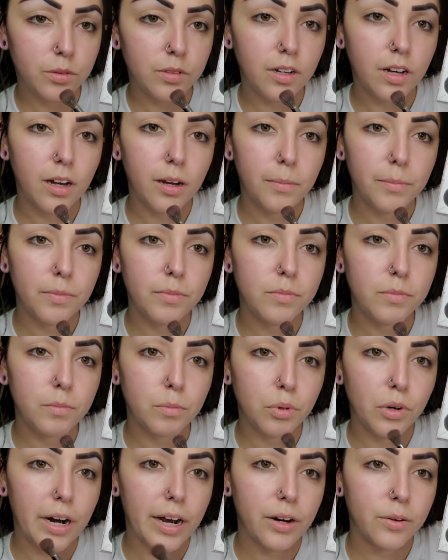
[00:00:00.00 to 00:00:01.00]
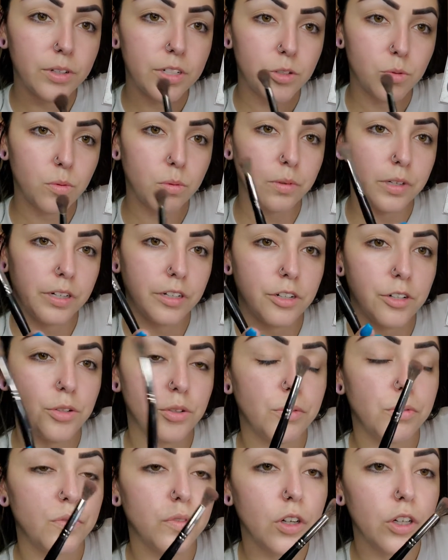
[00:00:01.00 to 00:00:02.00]
Um, brown is what we're going to do
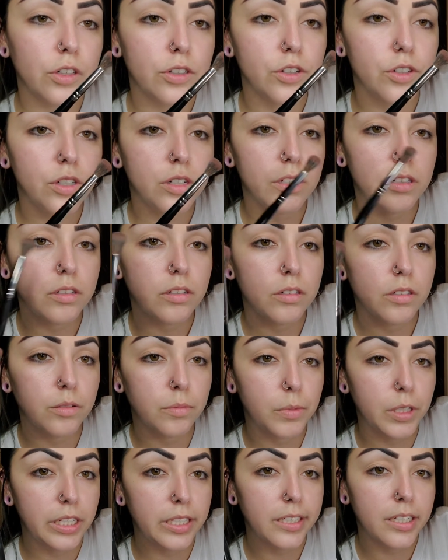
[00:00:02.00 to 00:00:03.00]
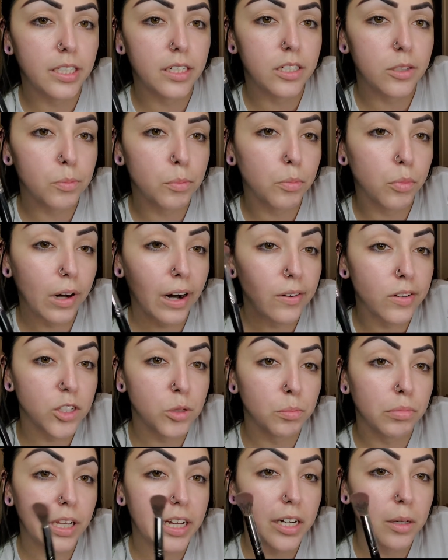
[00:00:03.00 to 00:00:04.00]
first because brown is
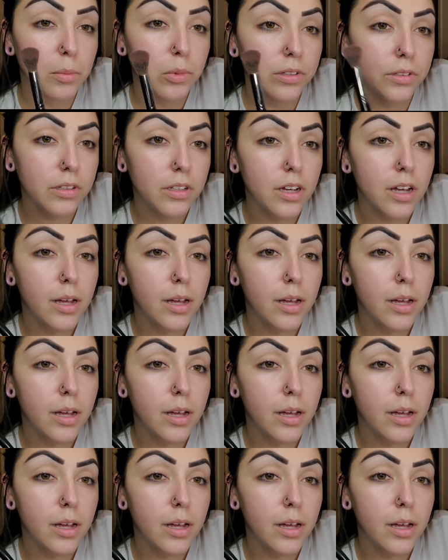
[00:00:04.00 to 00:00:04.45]
blendable.